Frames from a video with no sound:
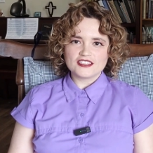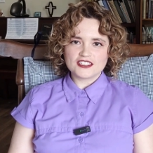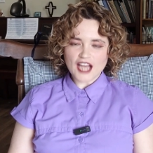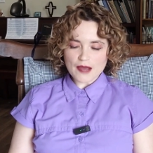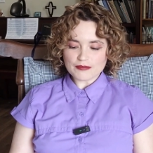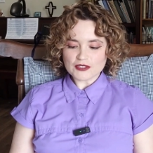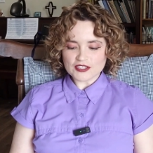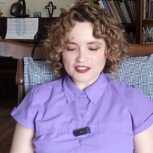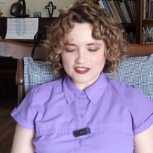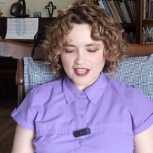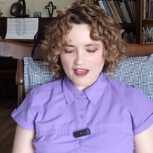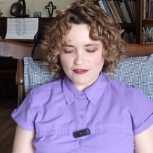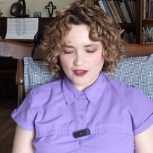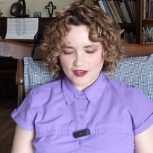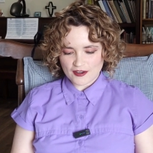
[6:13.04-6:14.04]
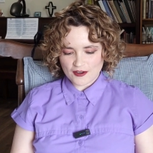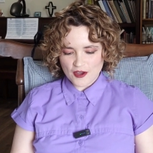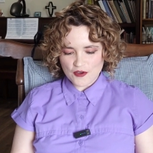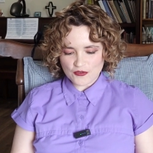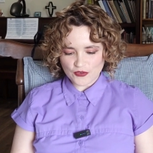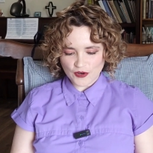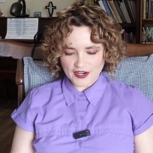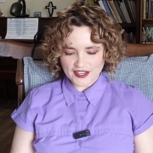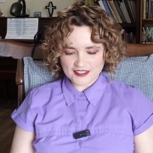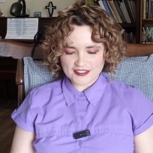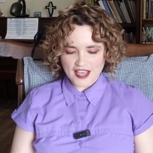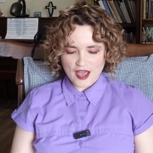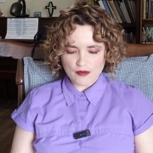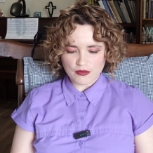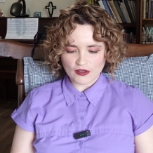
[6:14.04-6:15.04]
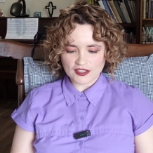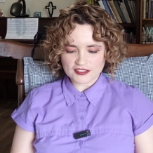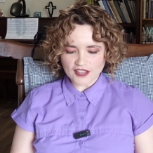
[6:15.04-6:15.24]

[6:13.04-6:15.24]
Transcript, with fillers: Chapter 7, for example,